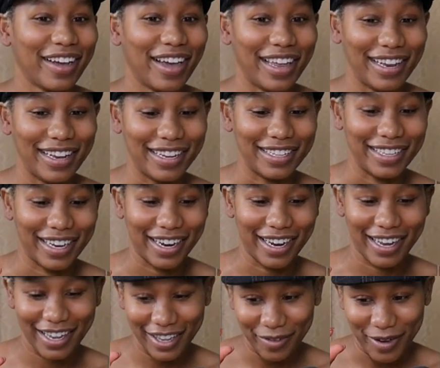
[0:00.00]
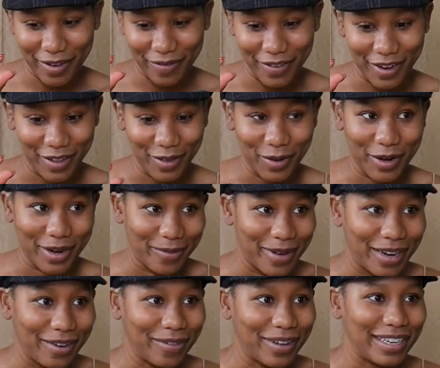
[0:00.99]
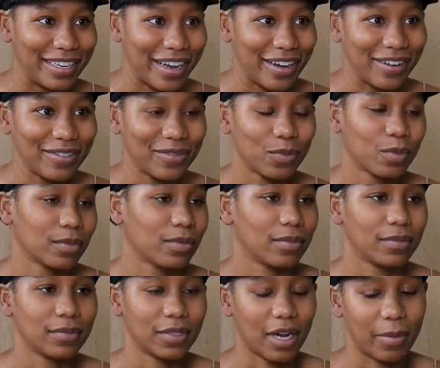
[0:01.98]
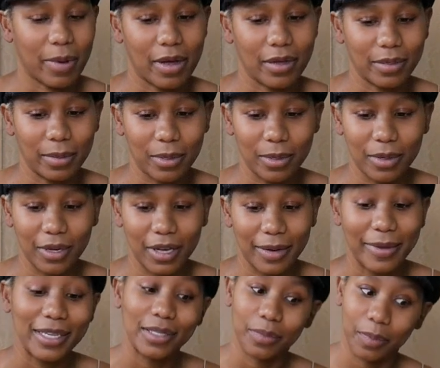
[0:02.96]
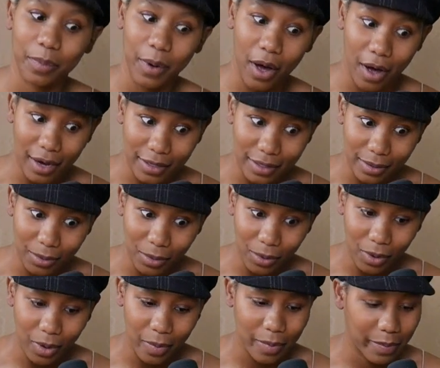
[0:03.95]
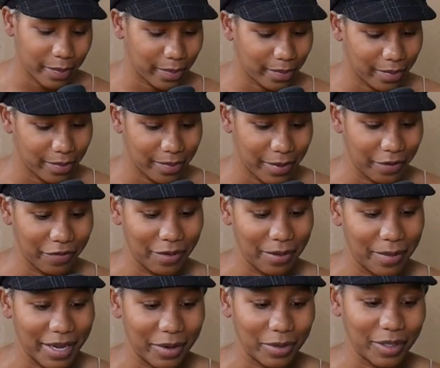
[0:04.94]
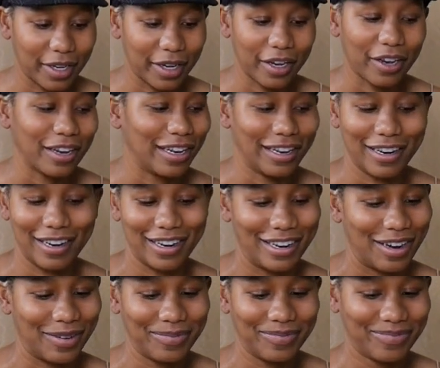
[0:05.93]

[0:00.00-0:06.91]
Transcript: and it's like you have a 30 minute window it's not possible i mean yeah. it's possible but for me it was like no